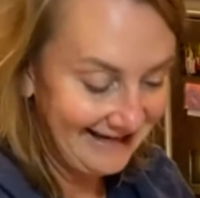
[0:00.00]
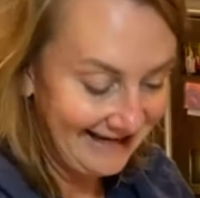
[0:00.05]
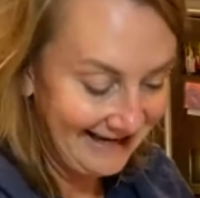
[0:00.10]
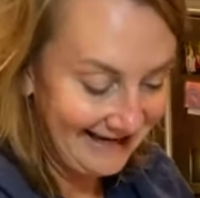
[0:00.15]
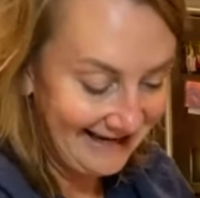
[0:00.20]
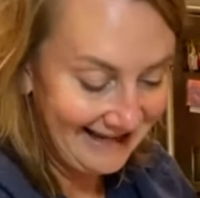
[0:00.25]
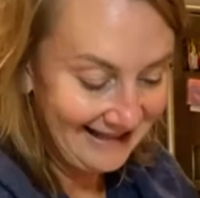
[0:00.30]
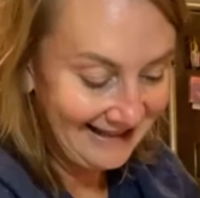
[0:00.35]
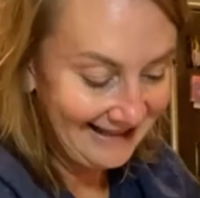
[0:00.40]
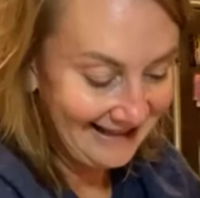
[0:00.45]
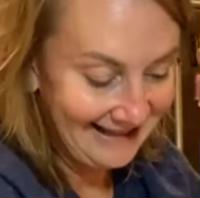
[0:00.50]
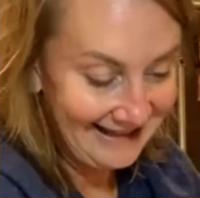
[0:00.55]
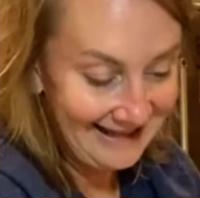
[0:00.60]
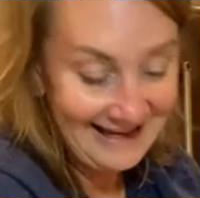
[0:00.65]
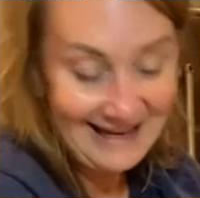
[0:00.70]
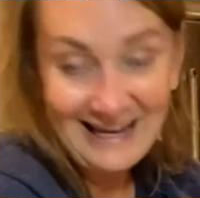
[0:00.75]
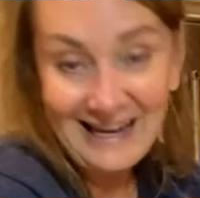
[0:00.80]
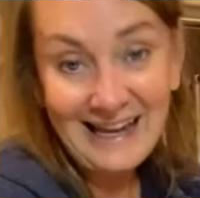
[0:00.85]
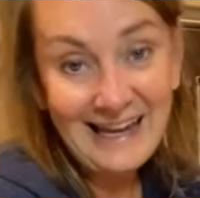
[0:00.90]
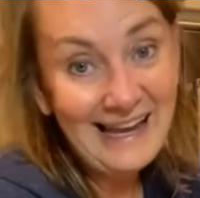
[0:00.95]
it cleans the
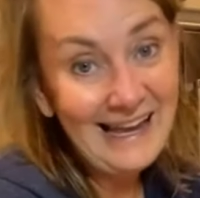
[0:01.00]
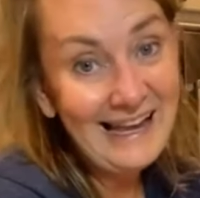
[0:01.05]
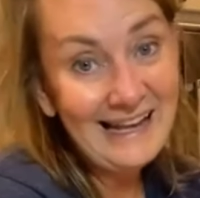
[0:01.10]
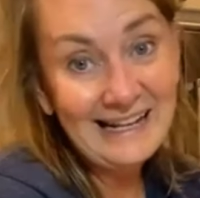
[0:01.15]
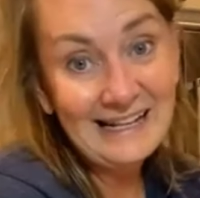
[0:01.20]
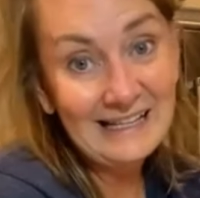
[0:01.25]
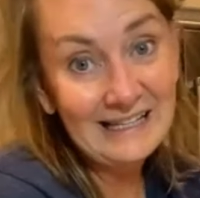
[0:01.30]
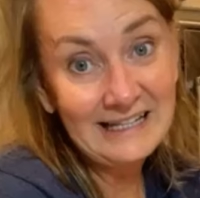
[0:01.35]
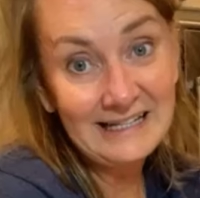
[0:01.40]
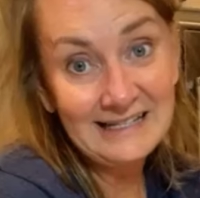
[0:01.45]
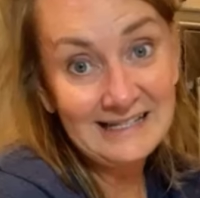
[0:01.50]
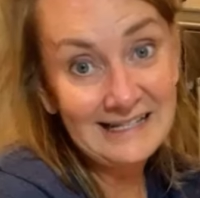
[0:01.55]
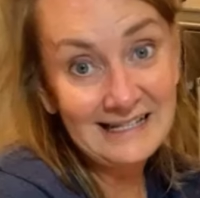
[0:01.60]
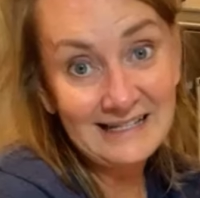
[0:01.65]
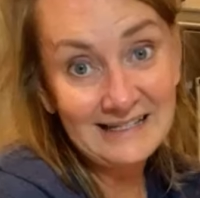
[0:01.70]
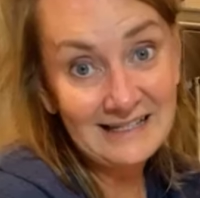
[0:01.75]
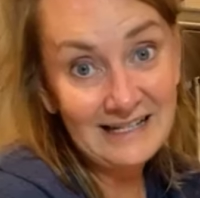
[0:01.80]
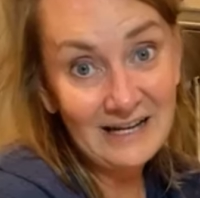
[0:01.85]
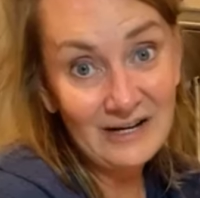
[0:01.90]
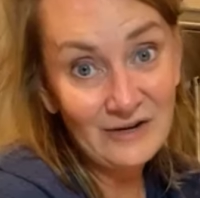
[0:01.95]
inside of your dishwasher,
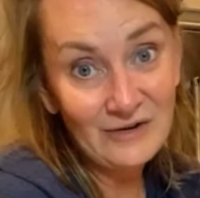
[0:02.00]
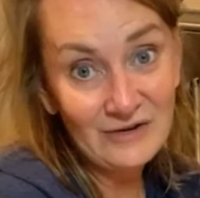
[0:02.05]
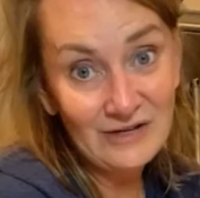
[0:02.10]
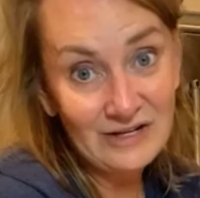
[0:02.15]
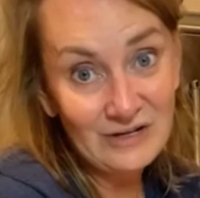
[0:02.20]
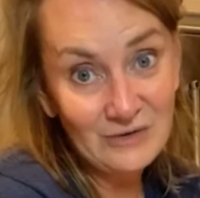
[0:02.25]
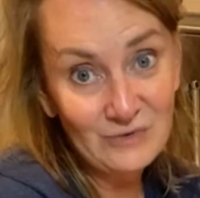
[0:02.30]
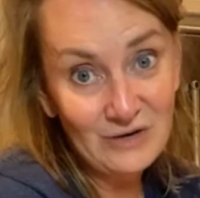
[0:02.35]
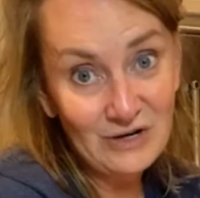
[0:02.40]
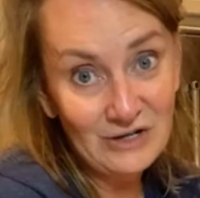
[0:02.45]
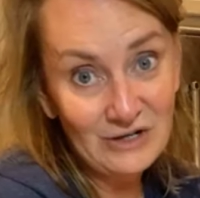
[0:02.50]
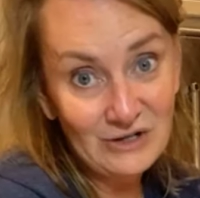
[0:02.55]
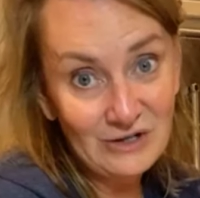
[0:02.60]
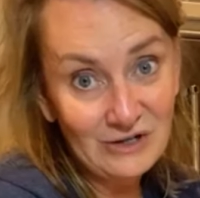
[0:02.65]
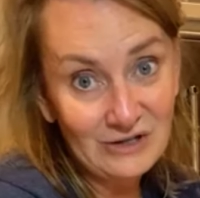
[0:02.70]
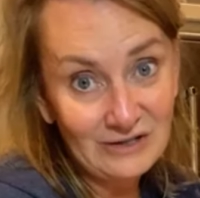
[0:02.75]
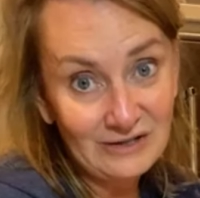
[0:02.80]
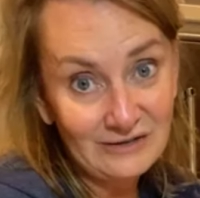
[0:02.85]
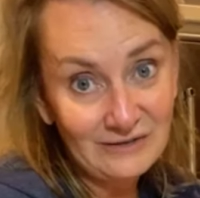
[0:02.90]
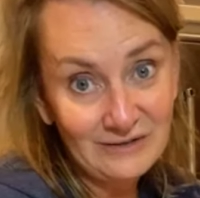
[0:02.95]
which is the other
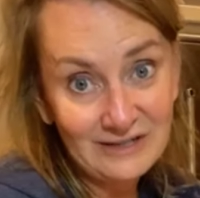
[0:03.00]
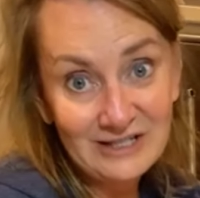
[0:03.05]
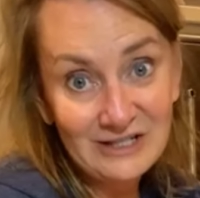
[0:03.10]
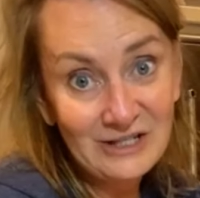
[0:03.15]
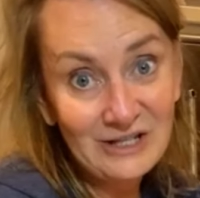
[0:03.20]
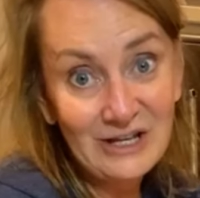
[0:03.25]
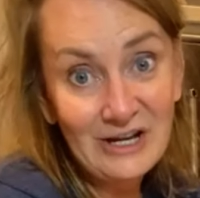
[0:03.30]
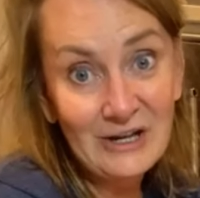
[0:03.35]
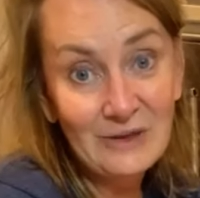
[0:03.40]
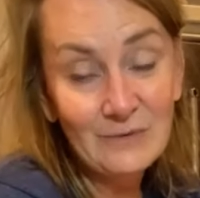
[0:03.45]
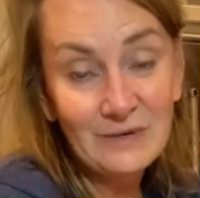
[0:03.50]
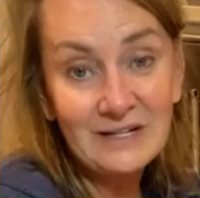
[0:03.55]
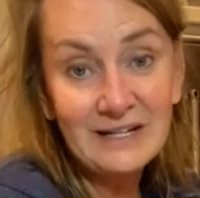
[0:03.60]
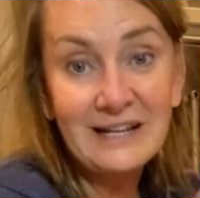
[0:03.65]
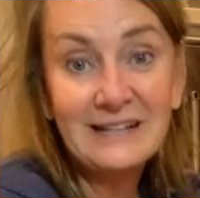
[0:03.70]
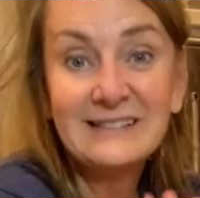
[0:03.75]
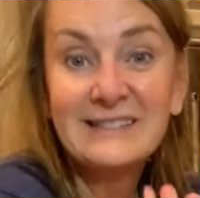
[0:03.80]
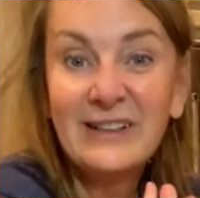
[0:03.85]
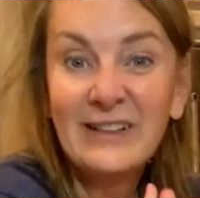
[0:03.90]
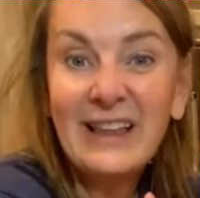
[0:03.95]
one So like in the
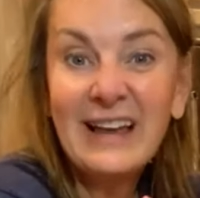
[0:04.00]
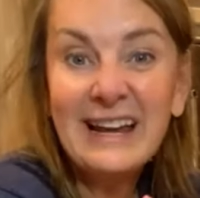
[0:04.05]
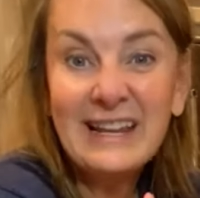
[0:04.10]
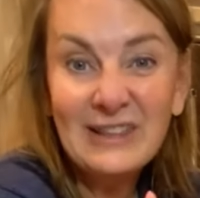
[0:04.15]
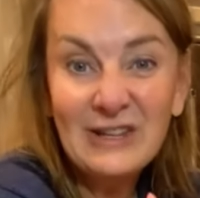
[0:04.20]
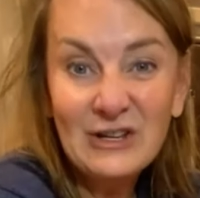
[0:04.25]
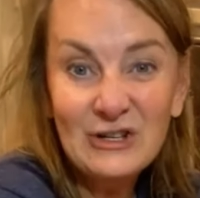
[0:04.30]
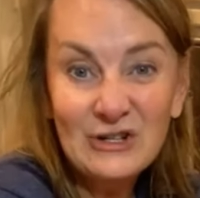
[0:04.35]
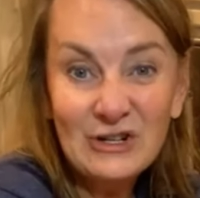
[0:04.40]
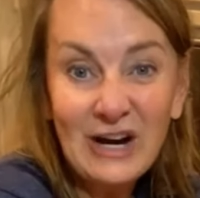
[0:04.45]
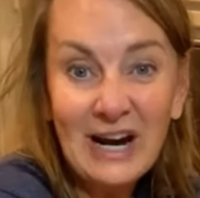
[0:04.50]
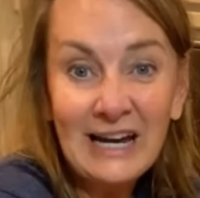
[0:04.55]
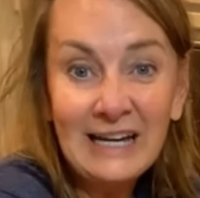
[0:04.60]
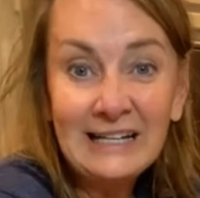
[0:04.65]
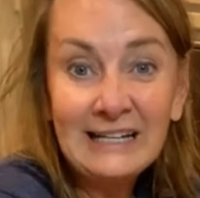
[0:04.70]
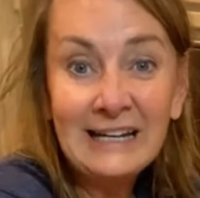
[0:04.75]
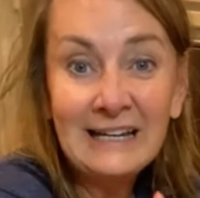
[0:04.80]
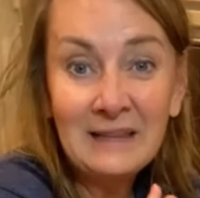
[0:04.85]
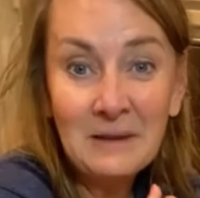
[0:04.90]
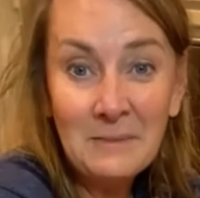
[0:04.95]
drain in the basket where
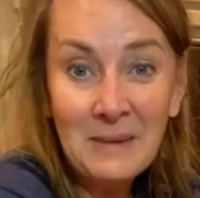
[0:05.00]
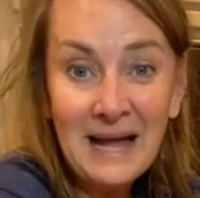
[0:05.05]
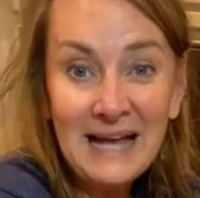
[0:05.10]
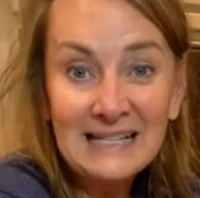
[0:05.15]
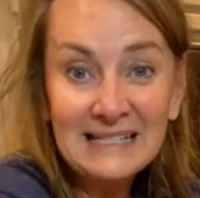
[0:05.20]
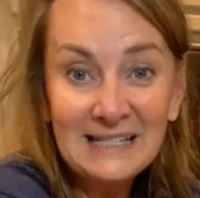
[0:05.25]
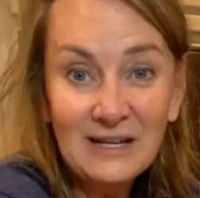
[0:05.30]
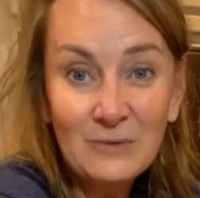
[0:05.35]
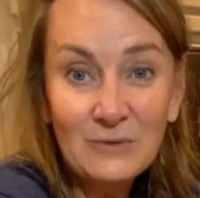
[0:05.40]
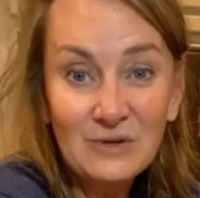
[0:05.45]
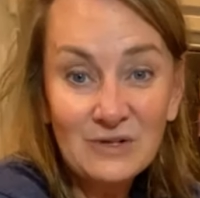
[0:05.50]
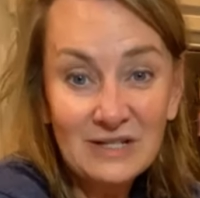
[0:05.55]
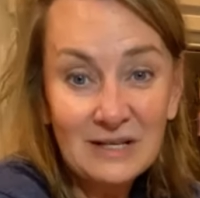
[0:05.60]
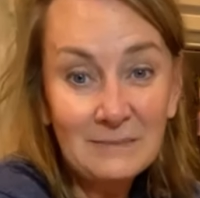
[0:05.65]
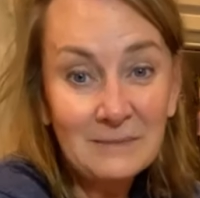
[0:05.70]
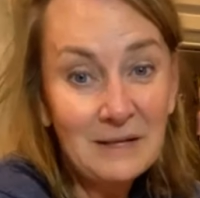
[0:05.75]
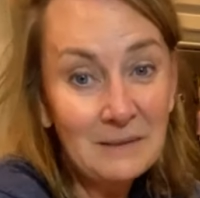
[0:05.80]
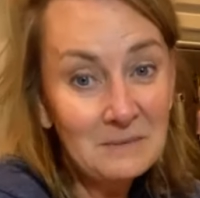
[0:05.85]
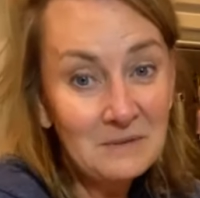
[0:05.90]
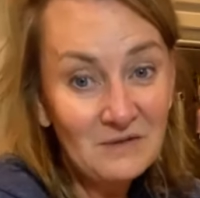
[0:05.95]
sometimes food gets
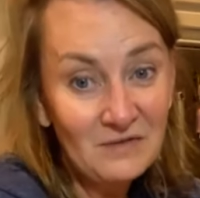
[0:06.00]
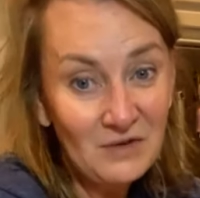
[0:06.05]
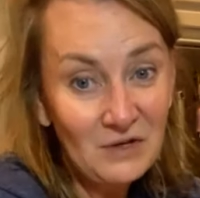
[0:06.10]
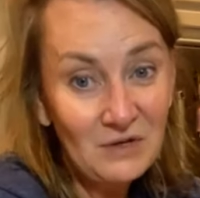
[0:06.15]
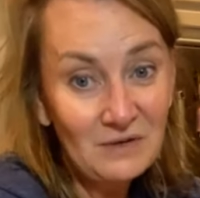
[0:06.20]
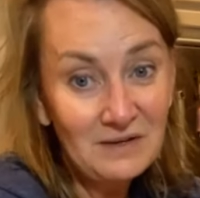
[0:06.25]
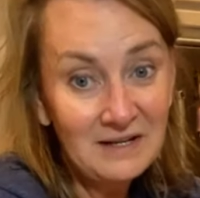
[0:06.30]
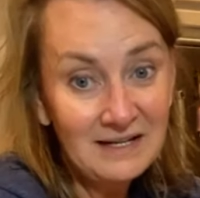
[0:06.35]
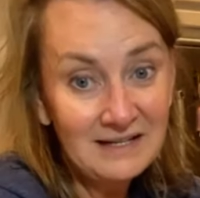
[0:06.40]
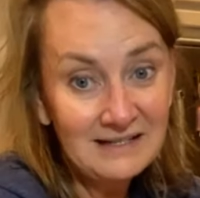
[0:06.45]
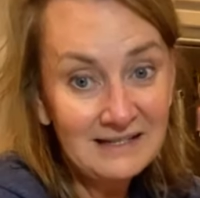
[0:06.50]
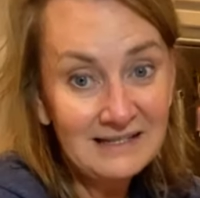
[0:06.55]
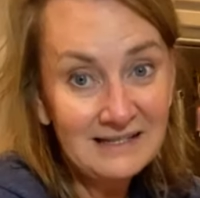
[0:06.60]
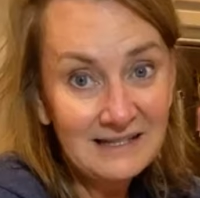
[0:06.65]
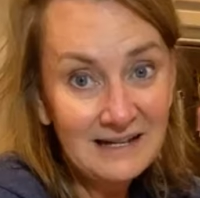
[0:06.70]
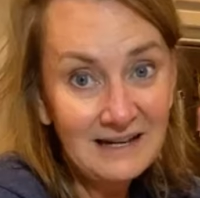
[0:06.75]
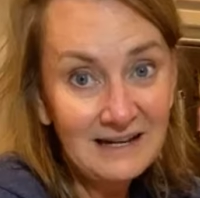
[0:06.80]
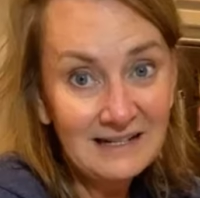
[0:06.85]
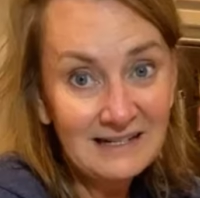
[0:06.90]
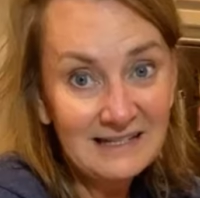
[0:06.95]
stuck and stays, that's
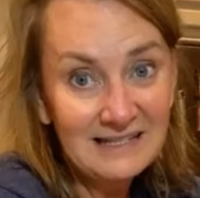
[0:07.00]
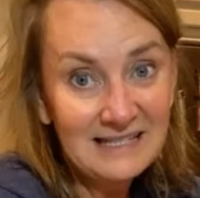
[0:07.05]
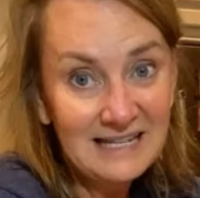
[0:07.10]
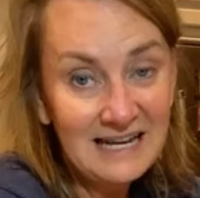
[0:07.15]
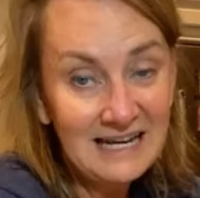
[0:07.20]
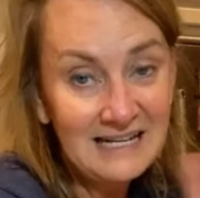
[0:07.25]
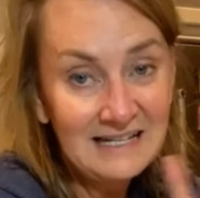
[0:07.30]
gross, right?